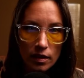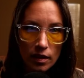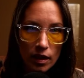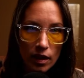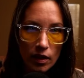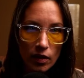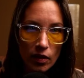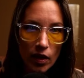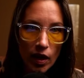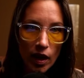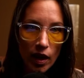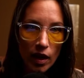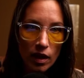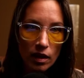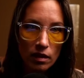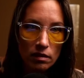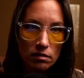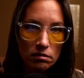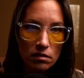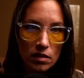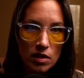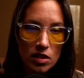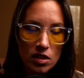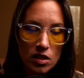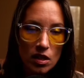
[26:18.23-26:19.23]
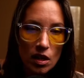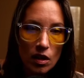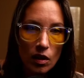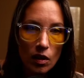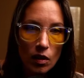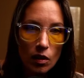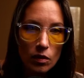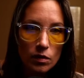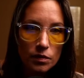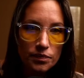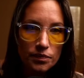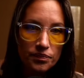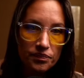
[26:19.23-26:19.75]
Okay,
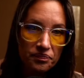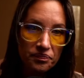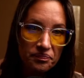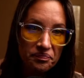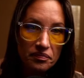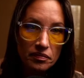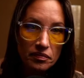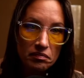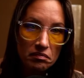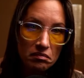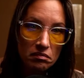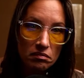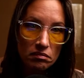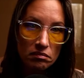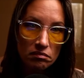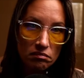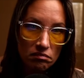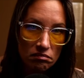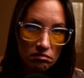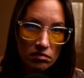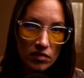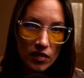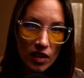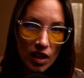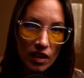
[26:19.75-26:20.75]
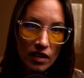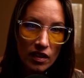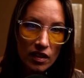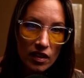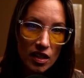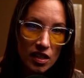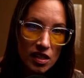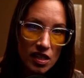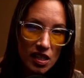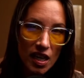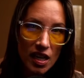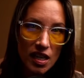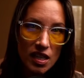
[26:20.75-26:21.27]
so
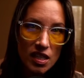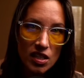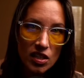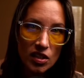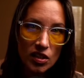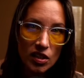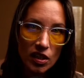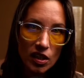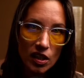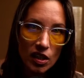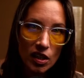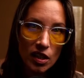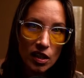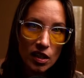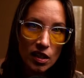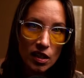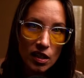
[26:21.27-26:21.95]
these guys are